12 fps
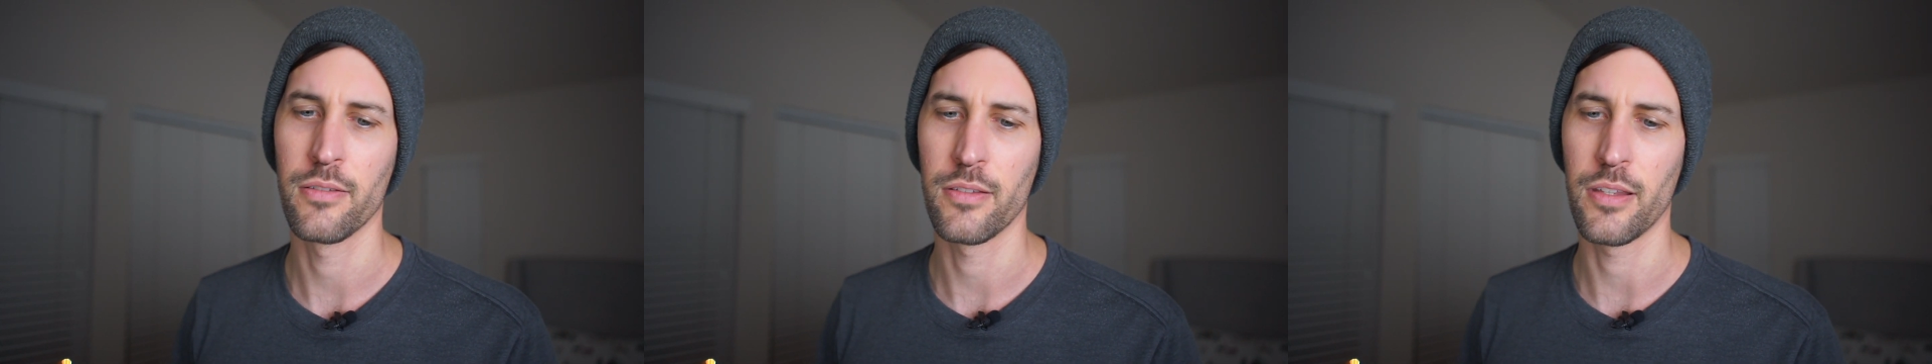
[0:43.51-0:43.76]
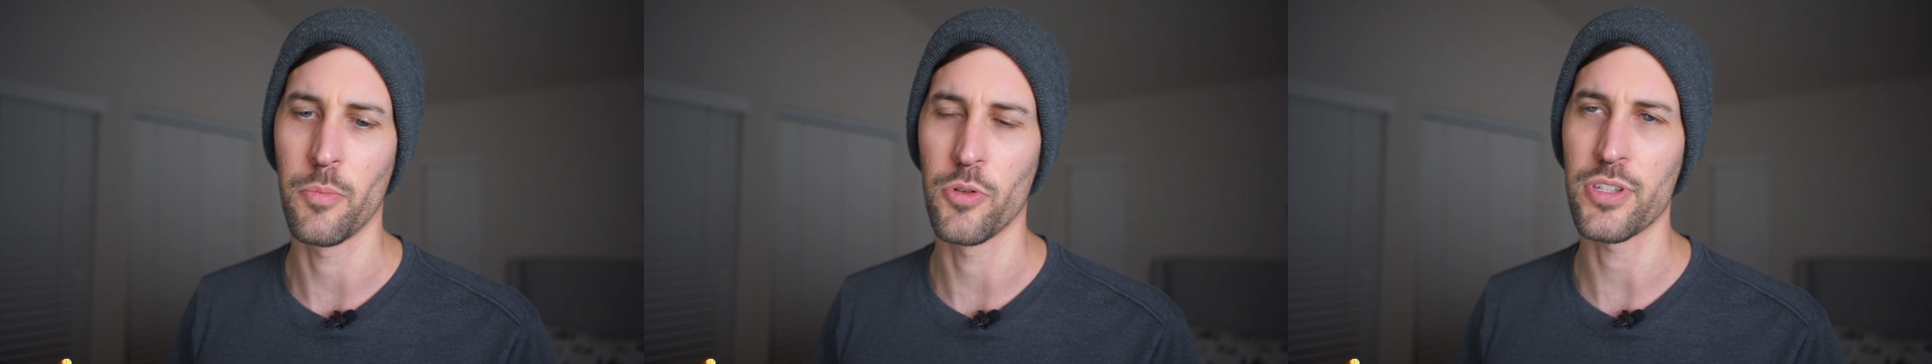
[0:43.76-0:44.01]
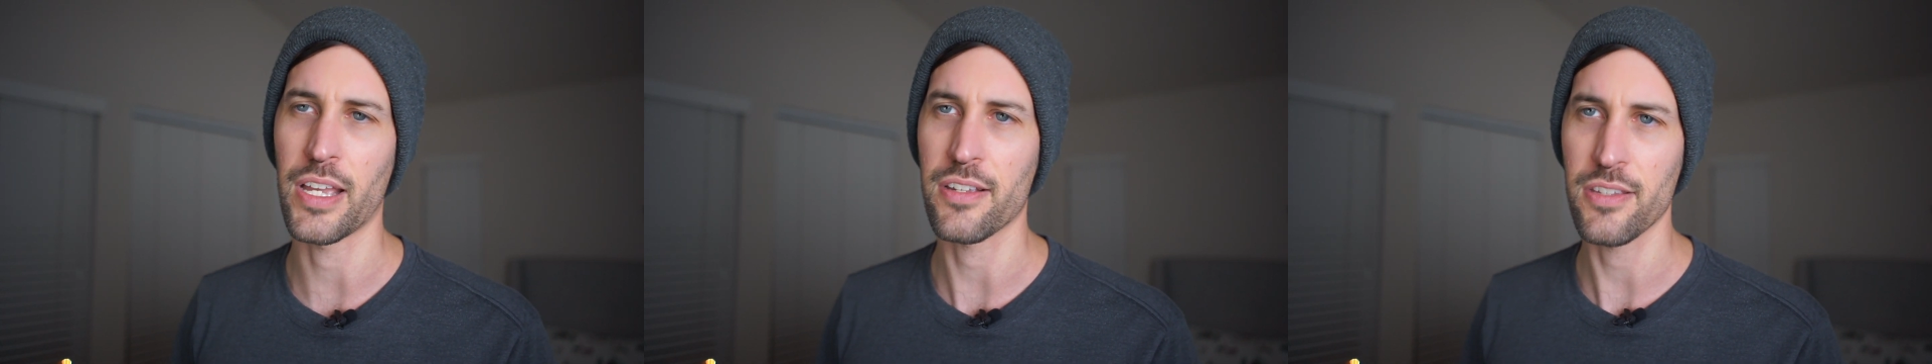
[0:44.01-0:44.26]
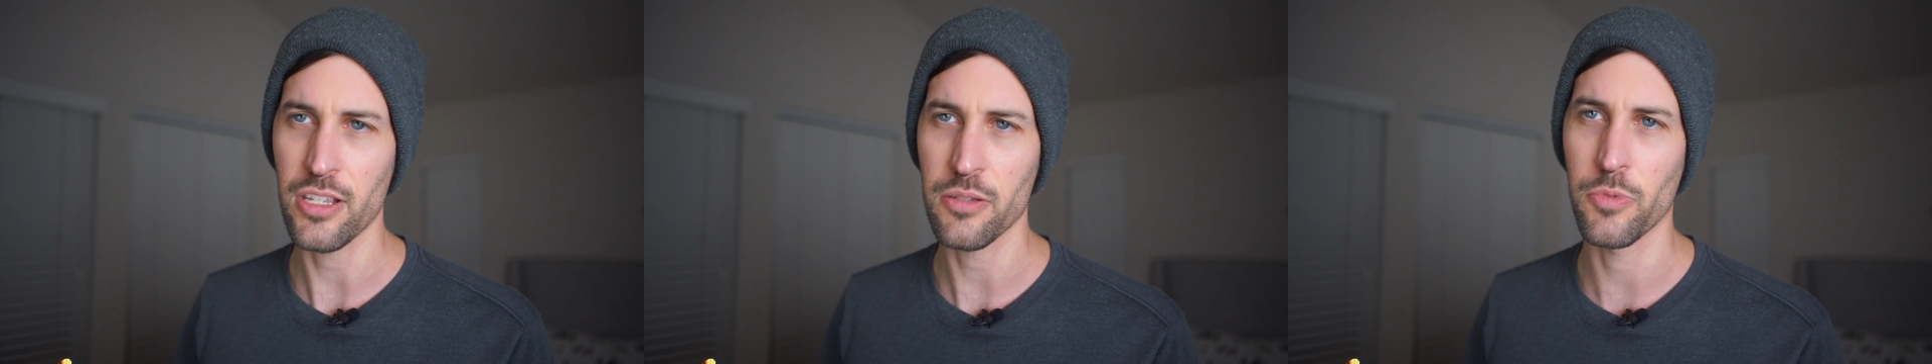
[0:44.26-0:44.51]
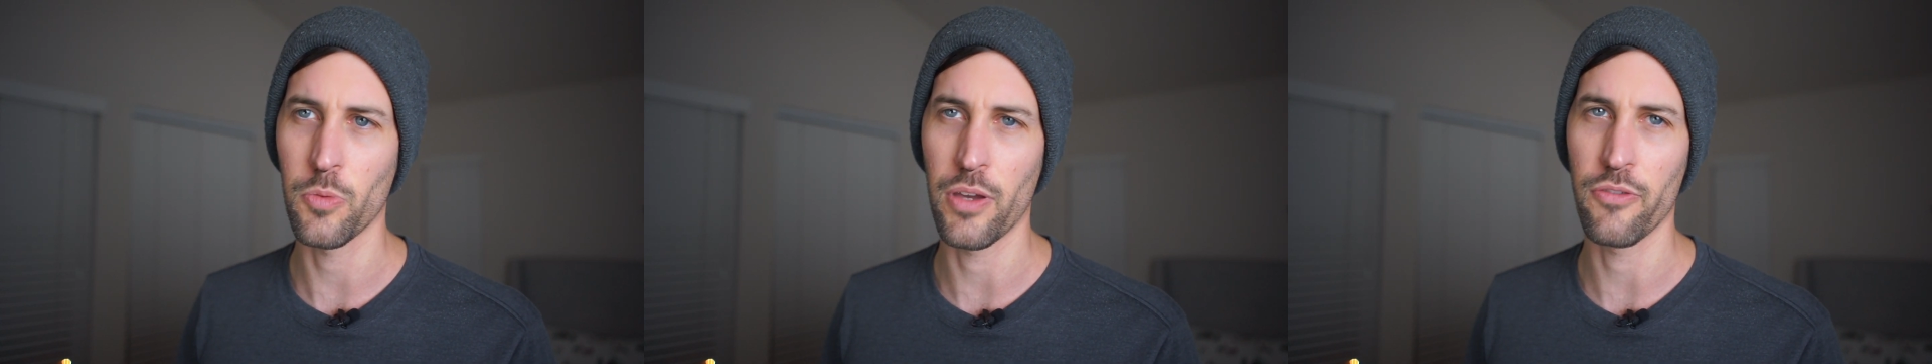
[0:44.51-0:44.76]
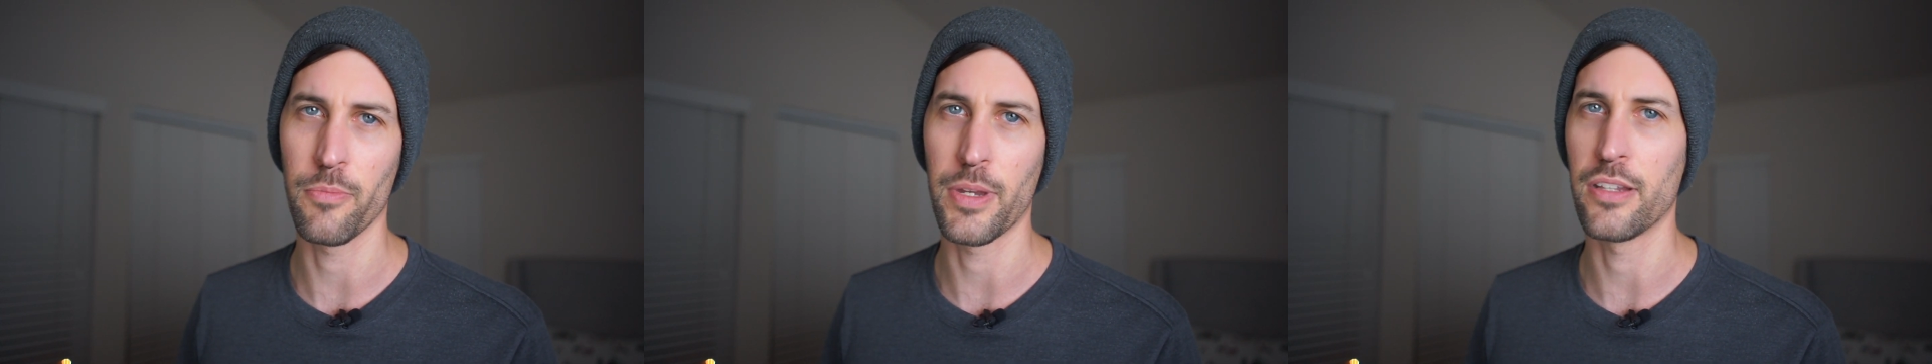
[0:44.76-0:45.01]
the most accessible way
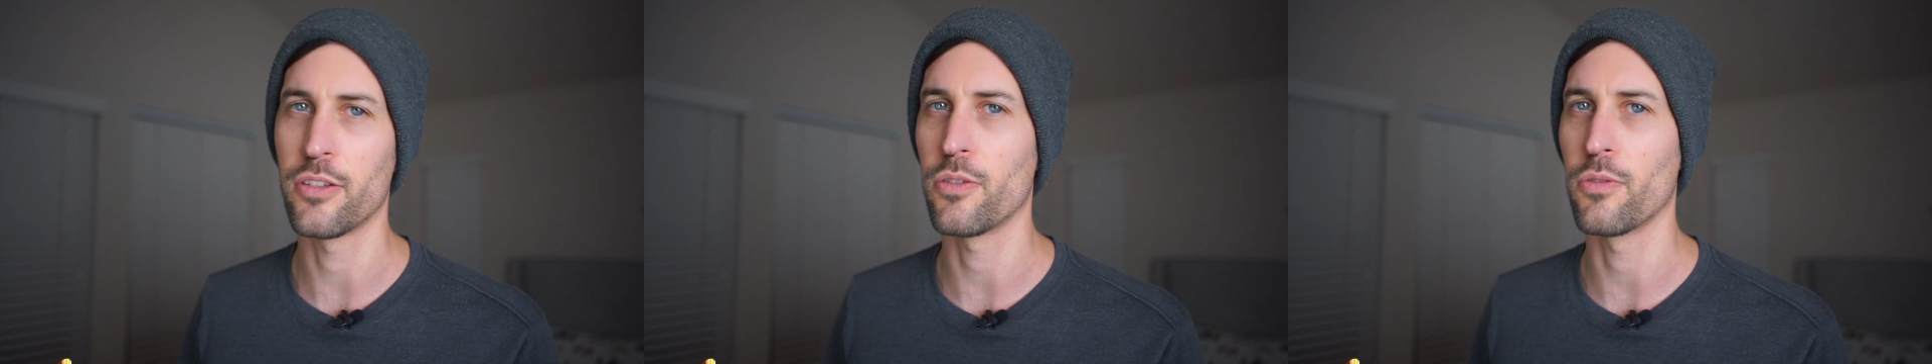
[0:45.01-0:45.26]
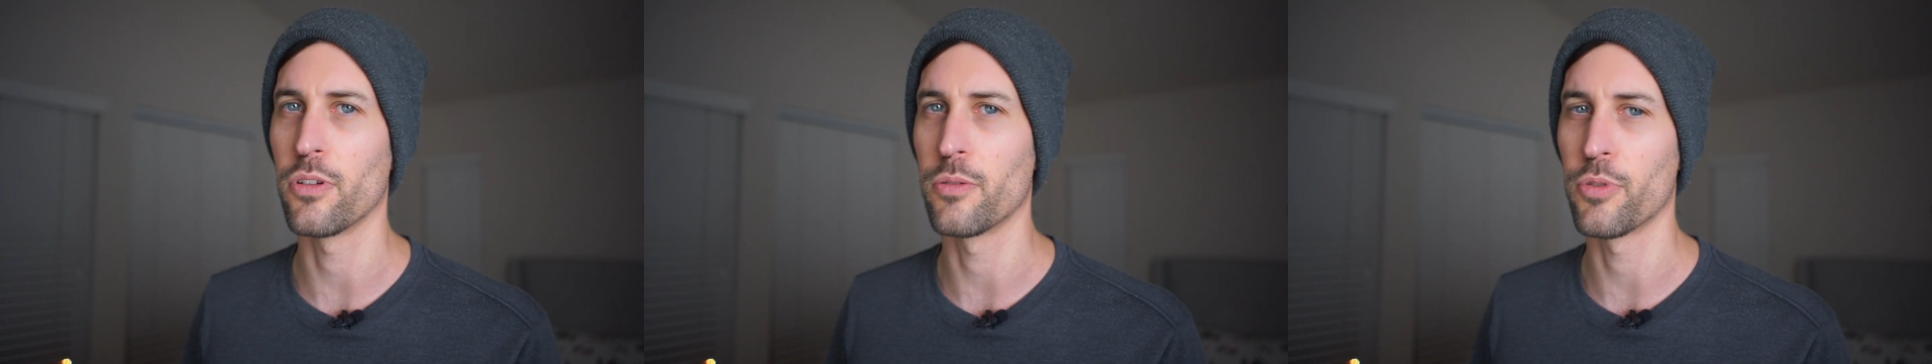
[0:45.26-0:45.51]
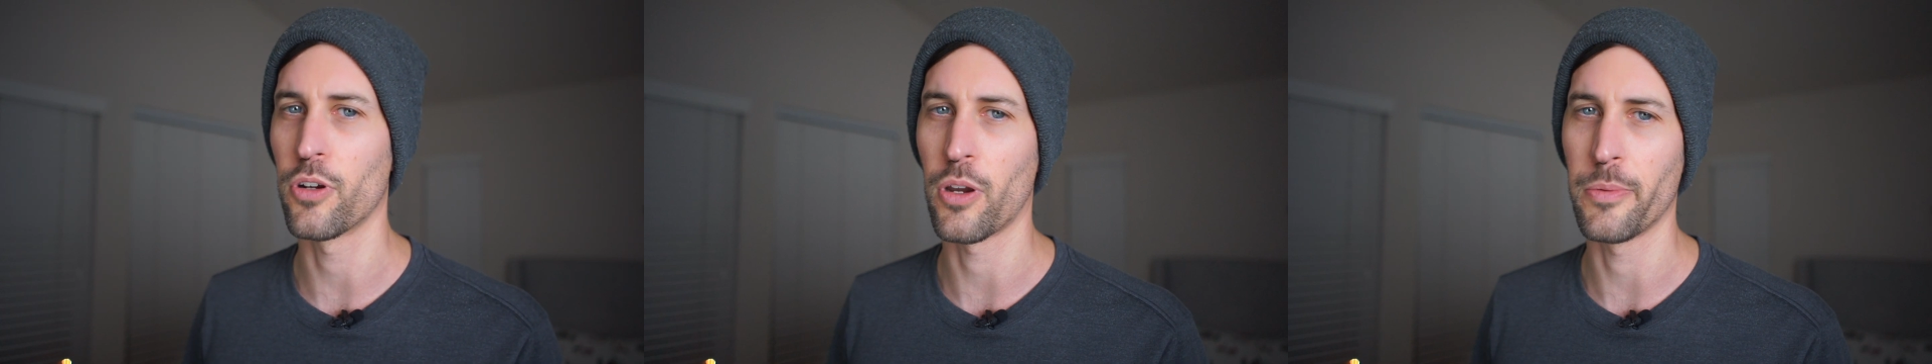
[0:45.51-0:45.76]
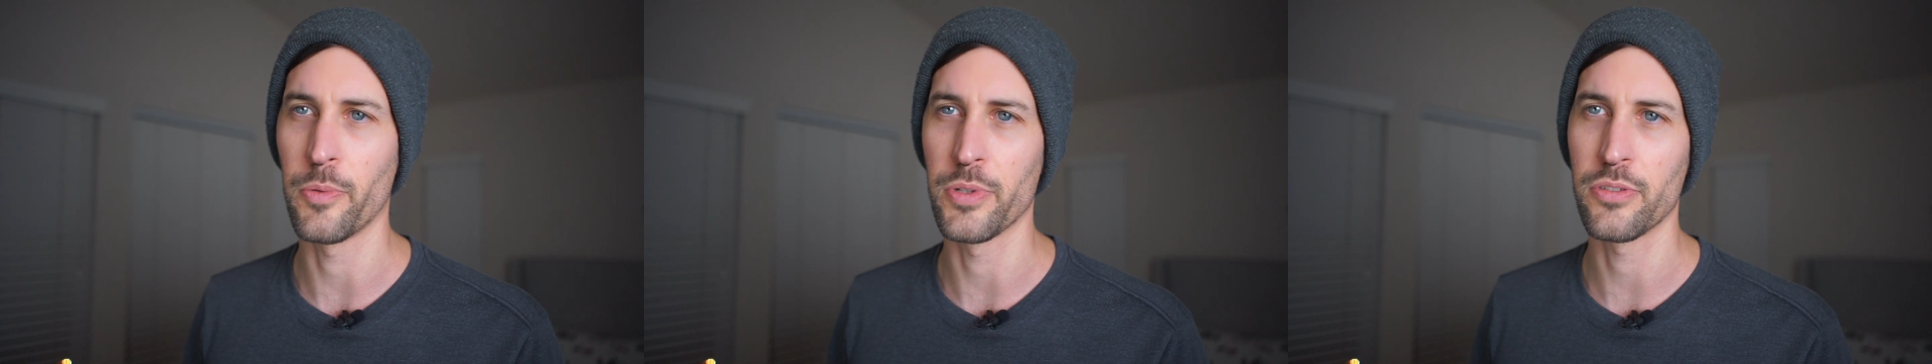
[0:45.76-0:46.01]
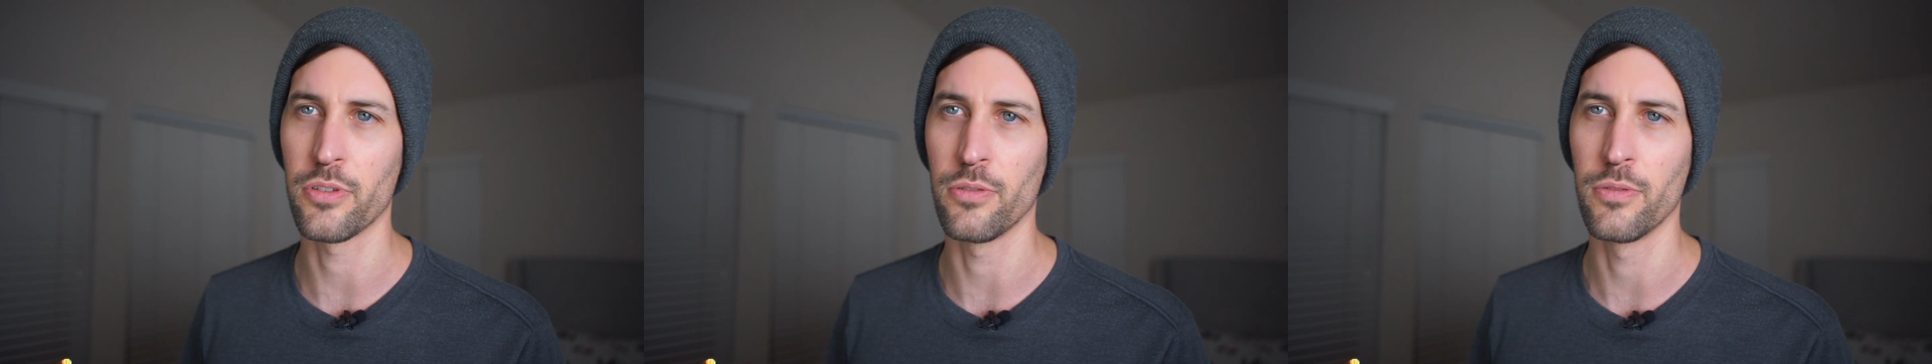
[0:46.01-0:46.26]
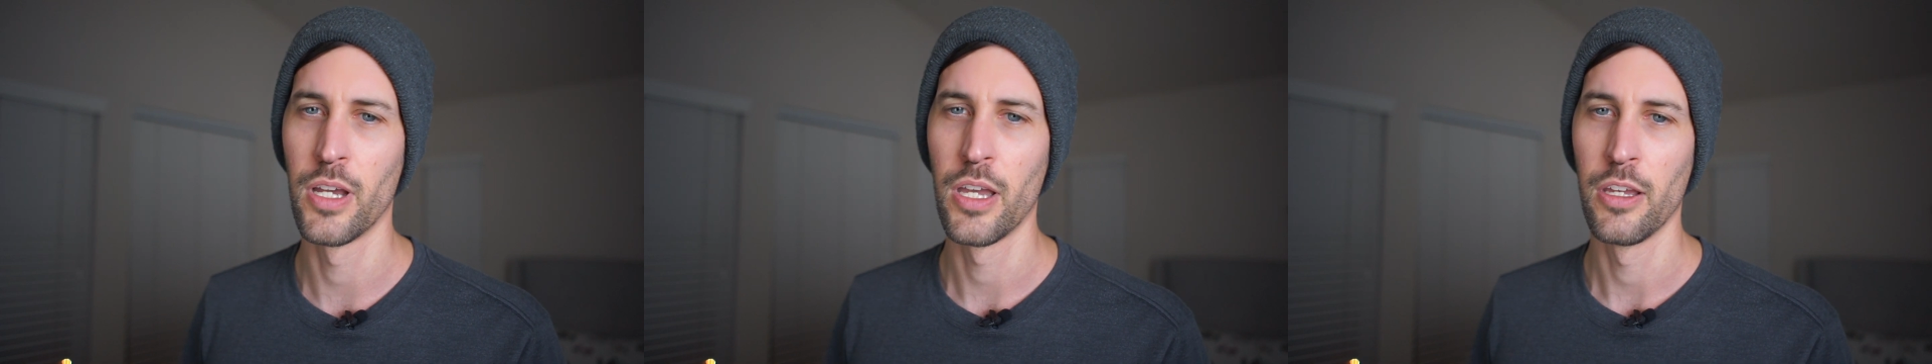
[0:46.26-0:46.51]
for me to learn programming was to